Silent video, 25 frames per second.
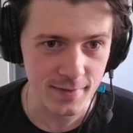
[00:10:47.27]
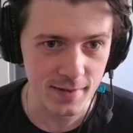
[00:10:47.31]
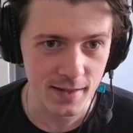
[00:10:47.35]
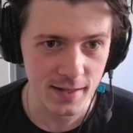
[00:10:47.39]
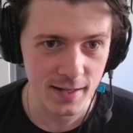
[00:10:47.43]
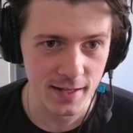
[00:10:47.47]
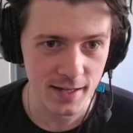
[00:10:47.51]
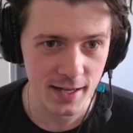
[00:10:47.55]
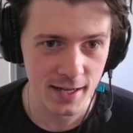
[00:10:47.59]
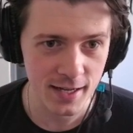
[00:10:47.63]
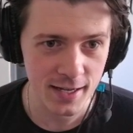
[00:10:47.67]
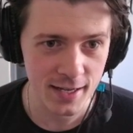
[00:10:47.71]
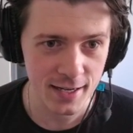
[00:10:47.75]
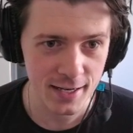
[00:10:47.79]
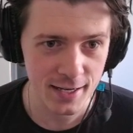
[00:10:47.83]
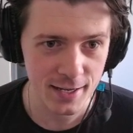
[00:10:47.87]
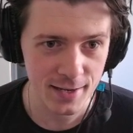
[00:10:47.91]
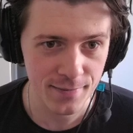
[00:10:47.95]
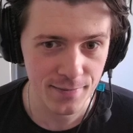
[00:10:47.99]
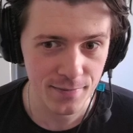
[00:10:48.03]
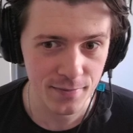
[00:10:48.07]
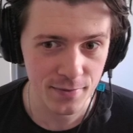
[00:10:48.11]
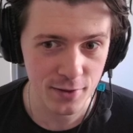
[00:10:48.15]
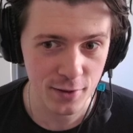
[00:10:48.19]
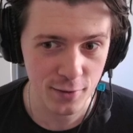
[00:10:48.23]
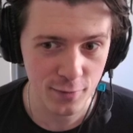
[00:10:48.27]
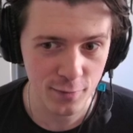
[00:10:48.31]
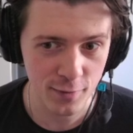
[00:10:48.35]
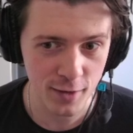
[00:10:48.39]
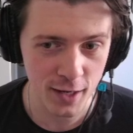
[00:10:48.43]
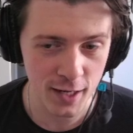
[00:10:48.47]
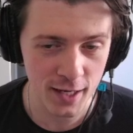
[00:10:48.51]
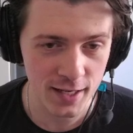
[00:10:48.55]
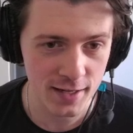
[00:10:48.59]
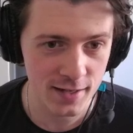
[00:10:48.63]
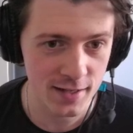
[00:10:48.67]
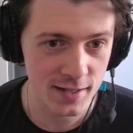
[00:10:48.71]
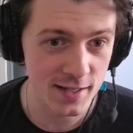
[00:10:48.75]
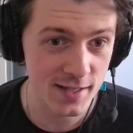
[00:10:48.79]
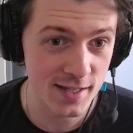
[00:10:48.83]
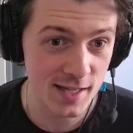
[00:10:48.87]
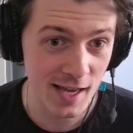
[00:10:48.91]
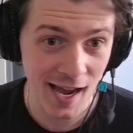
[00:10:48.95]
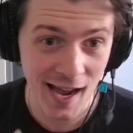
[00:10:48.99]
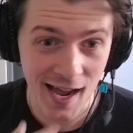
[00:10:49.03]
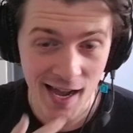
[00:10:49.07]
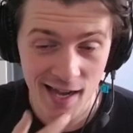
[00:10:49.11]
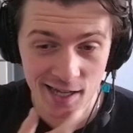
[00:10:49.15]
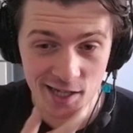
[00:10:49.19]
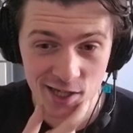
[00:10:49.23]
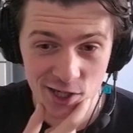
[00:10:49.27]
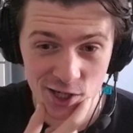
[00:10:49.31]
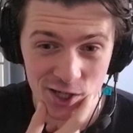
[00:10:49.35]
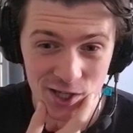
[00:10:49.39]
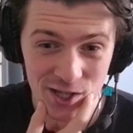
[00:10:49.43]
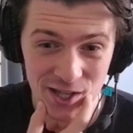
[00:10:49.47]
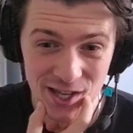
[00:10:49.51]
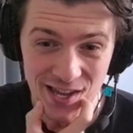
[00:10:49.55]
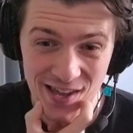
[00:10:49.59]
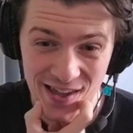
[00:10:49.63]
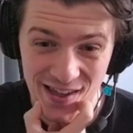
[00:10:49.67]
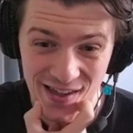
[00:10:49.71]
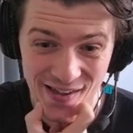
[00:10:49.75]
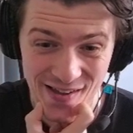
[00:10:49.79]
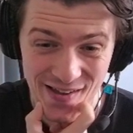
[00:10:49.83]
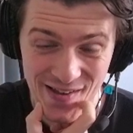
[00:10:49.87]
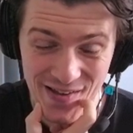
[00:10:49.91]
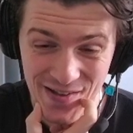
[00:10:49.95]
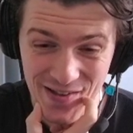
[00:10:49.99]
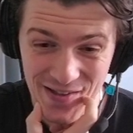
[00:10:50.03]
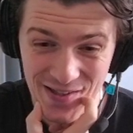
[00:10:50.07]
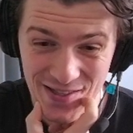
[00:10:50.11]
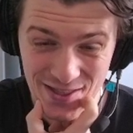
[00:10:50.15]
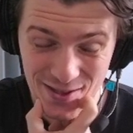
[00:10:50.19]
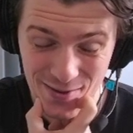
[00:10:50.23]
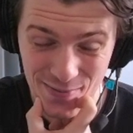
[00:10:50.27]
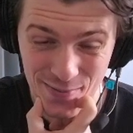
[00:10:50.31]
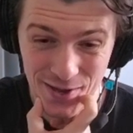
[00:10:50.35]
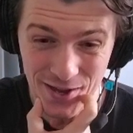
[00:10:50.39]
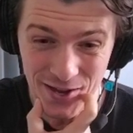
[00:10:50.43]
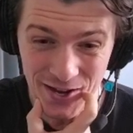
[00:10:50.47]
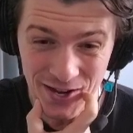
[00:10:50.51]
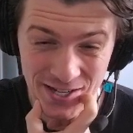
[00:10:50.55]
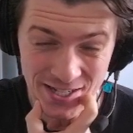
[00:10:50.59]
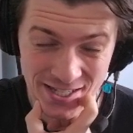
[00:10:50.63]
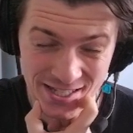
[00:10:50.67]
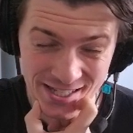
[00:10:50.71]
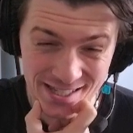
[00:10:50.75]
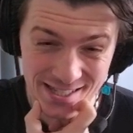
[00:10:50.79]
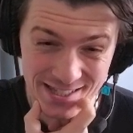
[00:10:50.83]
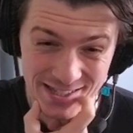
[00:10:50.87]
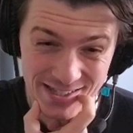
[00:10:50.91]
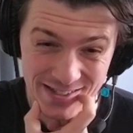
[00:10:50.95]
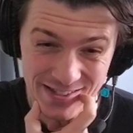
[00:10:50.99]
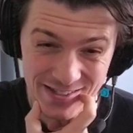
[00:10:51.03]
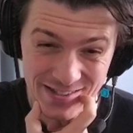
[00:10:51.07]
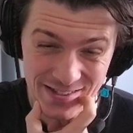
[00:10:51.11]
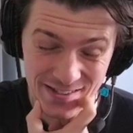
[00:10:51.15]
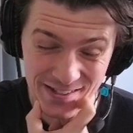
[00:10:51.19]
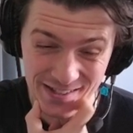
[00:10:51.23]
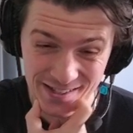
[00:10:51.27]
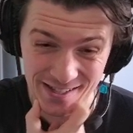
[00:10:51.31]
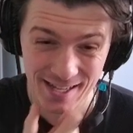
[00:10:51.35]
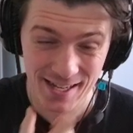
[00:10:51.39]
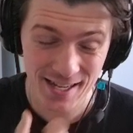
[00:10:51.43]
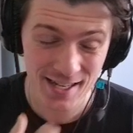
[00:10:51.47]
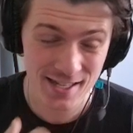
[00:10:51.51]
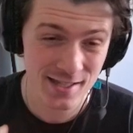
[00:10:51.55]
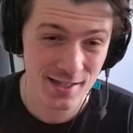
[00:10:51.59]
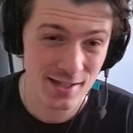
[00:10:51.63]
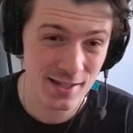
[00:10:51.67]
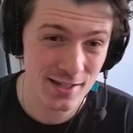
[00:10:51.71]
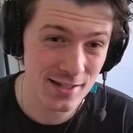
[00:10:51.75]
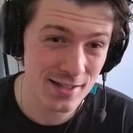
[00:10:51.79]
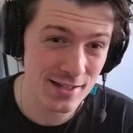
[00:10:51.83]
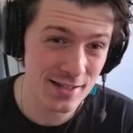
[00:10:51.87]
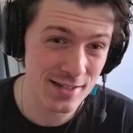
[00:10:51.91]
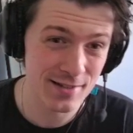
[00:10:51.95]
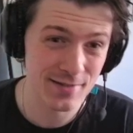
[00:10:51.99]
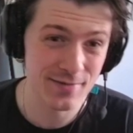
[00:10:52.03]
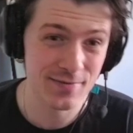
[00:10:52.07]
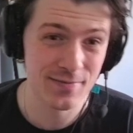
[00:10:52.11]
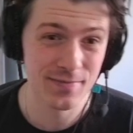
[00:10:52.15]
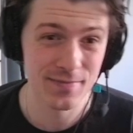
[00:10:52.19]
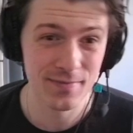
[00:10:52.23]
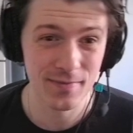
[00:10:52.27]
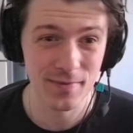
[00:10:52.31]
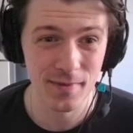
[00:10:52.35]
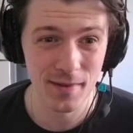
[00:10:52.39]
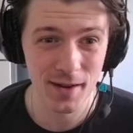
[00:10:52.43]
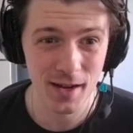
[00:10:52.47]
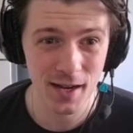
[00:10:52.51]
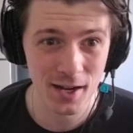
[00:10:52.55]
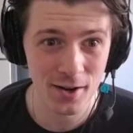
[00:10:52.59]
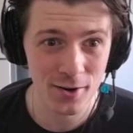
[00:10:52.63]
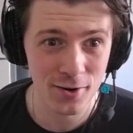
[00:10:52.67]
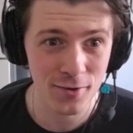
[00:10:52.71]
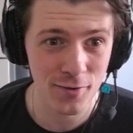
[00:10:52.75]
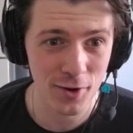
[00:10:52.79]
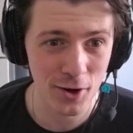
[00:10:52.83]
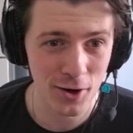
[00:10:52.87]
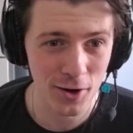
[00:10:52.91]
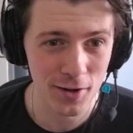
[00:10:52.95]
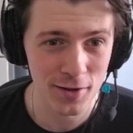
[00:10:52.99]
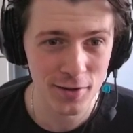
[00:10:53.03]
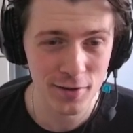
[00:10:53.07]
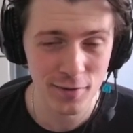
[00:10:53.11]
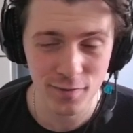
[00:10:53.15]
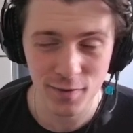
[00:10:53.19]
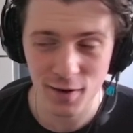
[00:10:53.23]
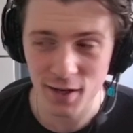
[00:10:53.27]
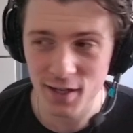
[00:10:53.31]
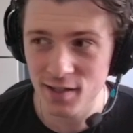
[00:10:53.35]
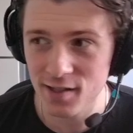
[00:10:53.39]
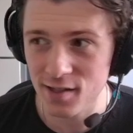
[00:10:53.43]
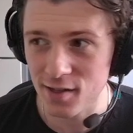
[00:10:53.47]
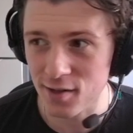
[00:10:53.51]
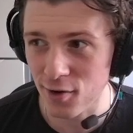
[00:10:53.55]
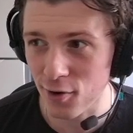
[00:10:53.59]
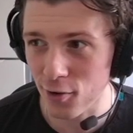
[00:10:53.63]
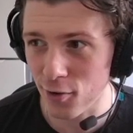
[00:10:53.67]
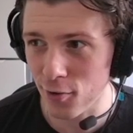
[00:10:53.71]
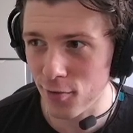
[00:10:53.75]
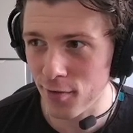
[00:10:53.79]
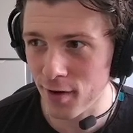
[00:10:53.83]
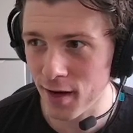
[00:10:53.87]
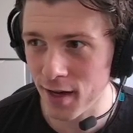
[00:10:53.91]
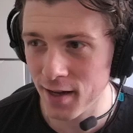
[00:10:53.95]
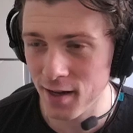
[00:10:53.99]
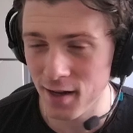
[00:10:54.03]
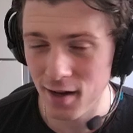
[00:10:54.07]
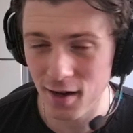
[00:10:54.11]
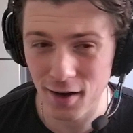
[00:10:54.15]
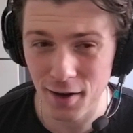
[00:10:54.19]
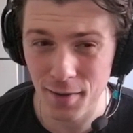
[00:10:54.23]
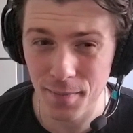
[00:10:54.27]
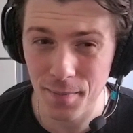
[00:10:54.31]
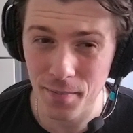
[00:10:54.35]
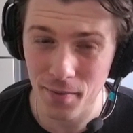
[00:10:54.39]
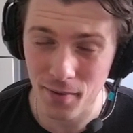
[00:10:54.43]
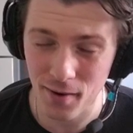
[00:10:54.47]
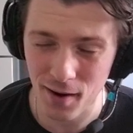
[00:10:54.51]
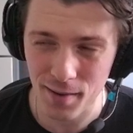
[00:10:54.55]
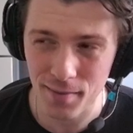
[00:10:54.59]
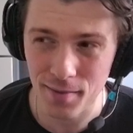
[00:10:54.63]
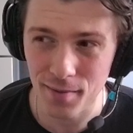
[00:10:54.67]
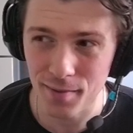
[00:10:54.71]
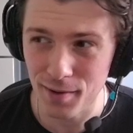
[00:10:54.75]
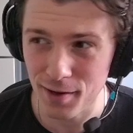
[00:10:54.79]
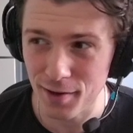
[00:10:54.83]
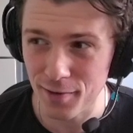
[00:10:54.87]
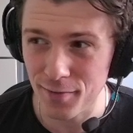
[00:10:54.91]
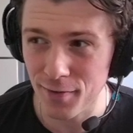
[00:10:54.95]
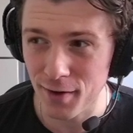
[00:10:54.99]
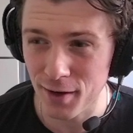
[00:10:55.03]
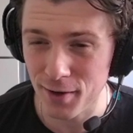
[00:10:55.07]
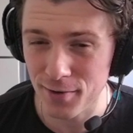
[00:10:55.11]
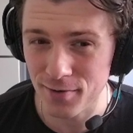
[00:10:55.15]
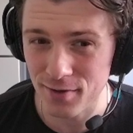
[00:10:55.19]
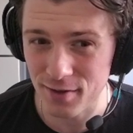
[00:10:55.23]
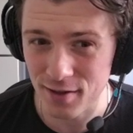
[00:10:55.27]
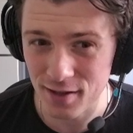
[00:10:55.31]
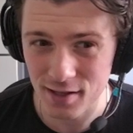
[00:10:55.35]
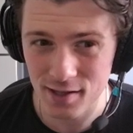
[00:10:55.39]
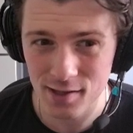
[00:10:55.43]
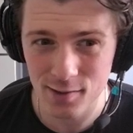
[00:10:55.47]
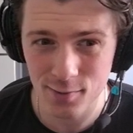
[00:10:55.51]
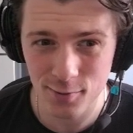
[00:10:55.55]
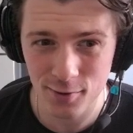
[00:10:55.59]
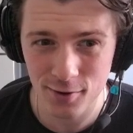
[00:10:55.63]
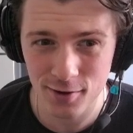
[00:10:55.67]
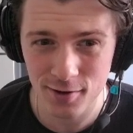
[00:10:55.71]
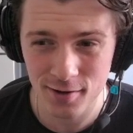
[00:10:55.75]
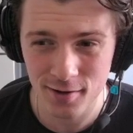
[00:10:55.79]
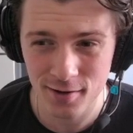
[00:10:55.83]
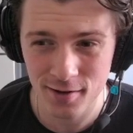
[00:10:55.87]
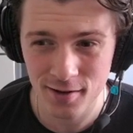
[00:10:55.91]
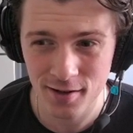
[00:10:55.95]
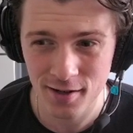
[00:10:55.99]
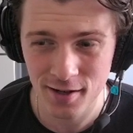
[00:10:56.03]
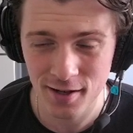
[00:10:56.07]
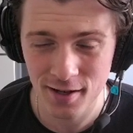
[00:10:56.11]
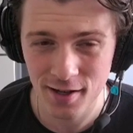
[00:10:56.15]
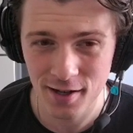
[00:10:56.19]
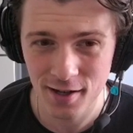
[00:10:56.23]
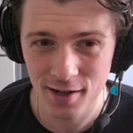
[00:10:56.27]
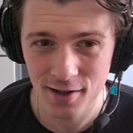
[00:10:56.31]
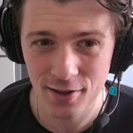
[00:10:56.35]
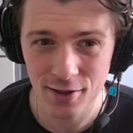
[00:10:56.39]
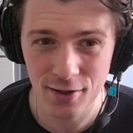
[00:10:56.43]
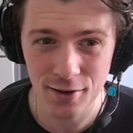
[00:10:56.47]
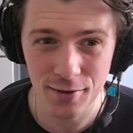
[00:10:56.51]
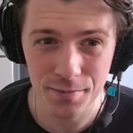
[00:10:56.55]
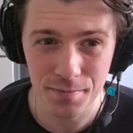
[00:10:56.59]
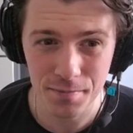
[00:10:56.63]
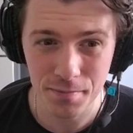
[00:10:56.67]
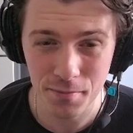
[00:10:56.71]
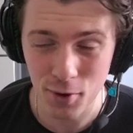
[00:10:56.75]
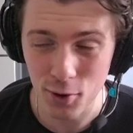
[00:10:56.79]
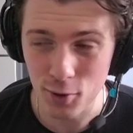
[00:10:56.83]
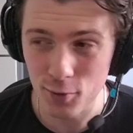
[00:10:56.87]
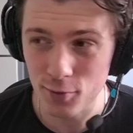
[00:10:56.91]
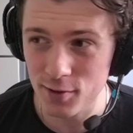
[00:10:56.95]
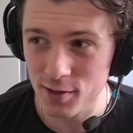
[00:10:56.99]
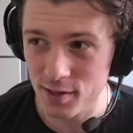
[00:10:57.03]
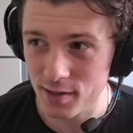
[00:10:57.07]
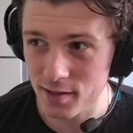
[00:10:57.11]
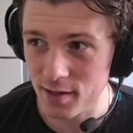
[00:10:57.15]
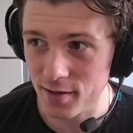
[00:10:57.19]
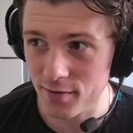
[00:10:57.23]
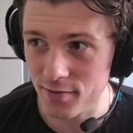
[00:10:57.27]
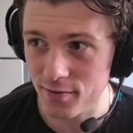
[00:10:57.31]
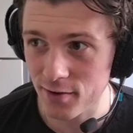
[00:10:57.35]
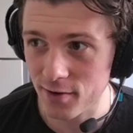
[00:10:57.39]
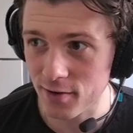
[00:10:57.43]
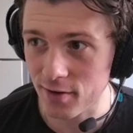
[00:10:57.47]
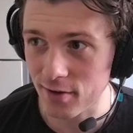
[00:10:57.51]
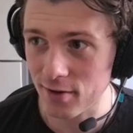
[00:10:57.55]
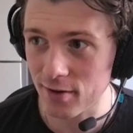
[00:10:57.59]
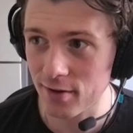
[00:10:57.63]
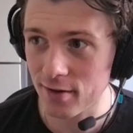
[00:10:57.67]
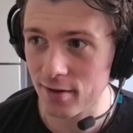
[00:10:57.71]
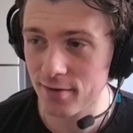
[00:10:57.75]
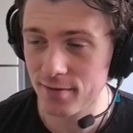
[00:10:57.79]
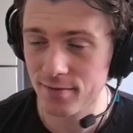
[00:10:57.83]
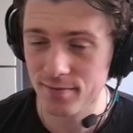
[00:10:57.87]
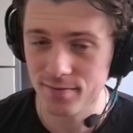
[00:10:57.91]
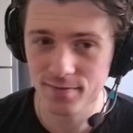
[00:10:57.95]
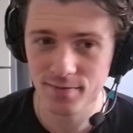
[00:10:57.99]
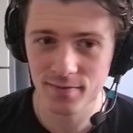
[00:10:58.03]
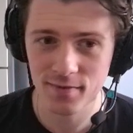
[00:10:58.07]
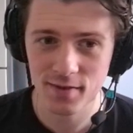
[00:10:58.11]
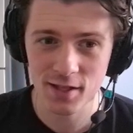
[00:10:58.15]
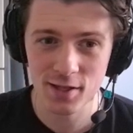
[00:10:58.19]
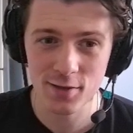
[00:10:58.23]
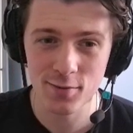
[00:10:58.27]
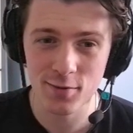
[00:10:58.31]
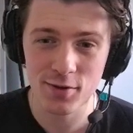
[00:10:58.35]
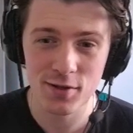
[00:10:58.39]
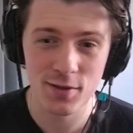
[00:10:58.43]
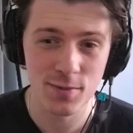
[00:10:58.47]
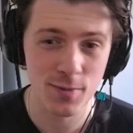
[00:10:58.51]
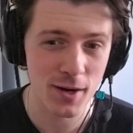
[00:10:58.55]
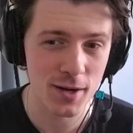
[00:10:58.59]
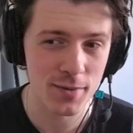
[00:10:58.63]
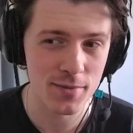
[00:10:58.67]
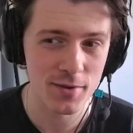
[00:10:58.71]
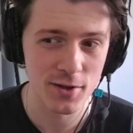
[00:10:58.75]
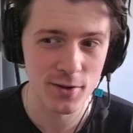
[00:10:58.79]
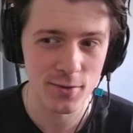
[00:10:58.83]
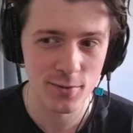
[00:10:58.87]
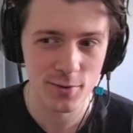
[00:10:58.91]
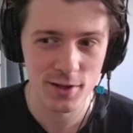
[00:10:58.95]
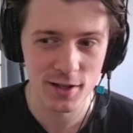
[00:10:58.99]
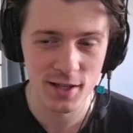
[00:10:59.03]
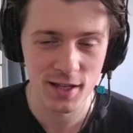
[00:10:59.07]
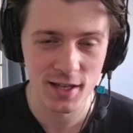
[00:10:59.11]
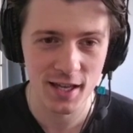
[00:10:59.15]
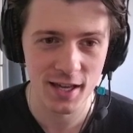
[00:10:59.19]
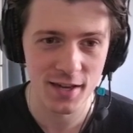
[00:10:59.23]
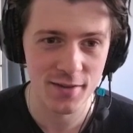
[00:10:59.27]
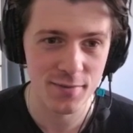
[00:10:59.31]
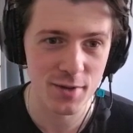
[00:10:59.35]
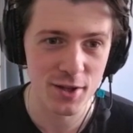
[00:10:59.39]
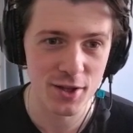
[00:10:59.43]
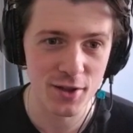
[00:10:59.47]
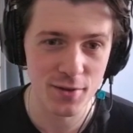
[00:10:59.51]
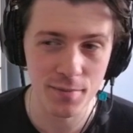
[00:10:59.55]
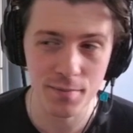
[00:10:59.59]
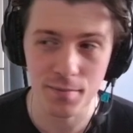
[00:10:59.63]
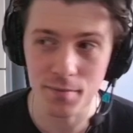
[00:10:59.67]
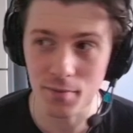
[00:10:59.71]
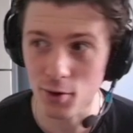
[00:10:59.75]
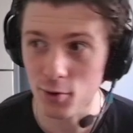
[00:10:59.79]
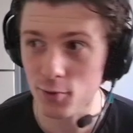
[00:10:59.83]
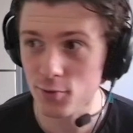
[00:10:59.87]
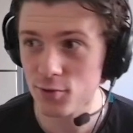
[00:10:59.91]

The fight is actually, be honest, as the out of all the fights in low rank, I probably found this one the most difficult. This one's probably the one that gave me the most